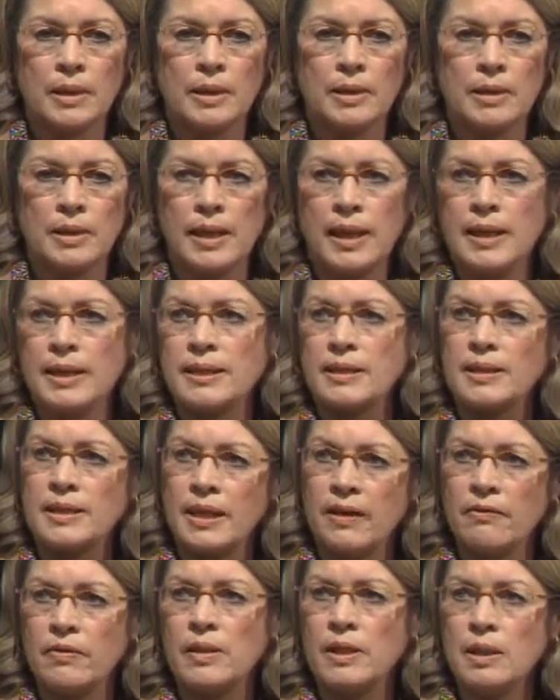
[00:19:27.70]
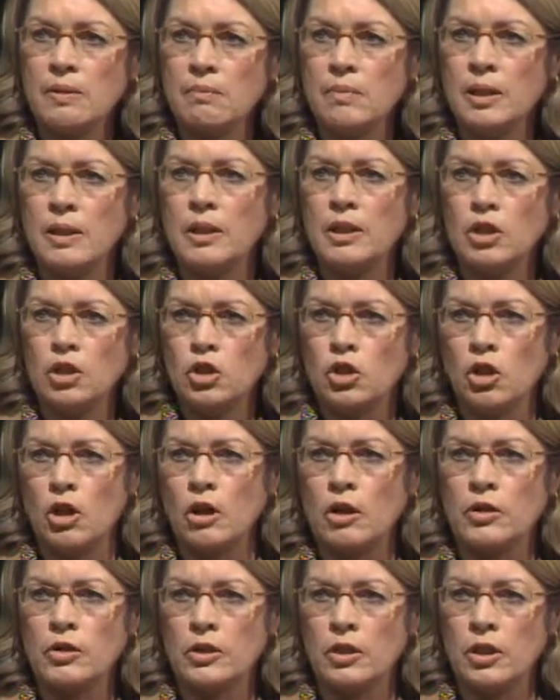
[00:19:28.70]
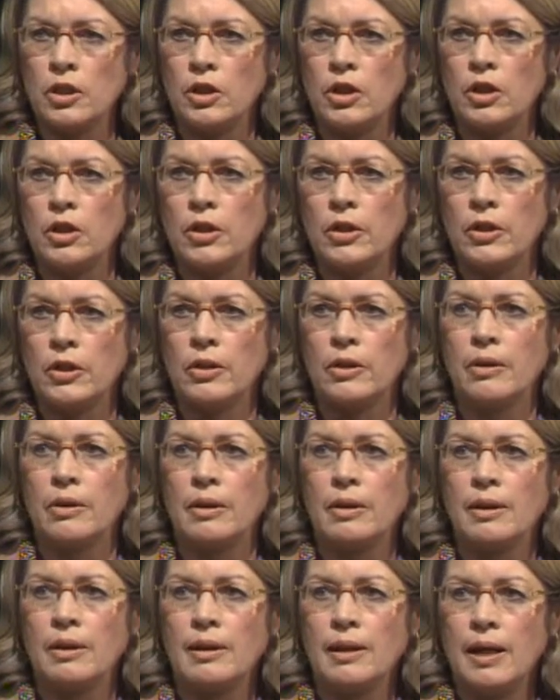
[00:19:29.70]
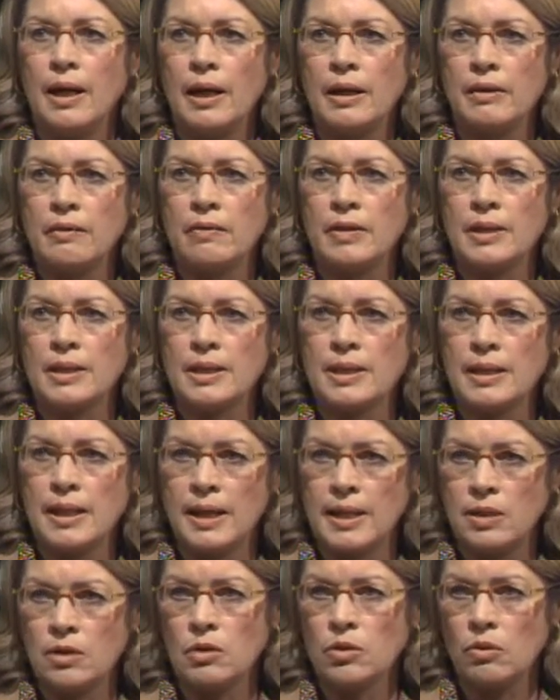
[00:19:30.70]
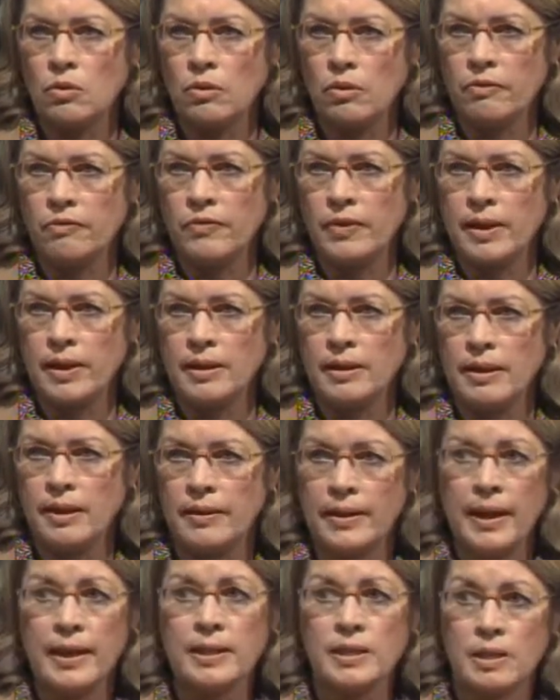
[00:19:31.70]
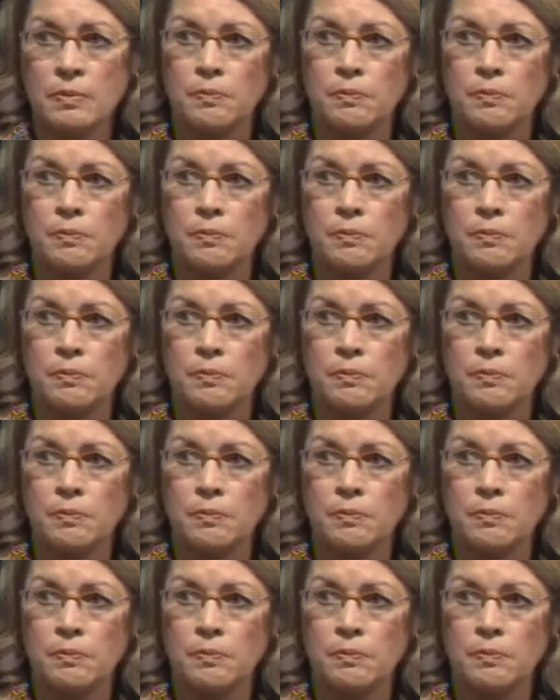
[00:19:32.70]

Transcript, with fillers: takes $70 million a year out of the state school fund. And that's